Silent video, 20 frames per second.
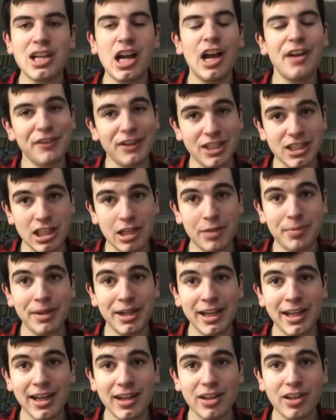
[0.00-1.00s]
I think it's
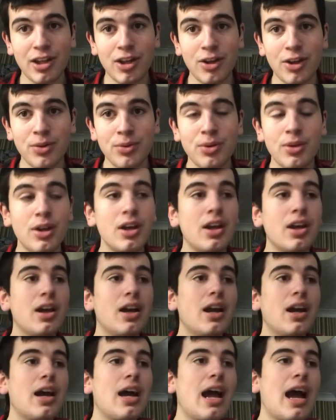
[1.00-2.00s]
Chameleon though,
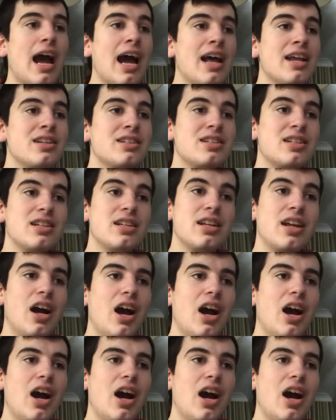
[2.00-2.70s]
and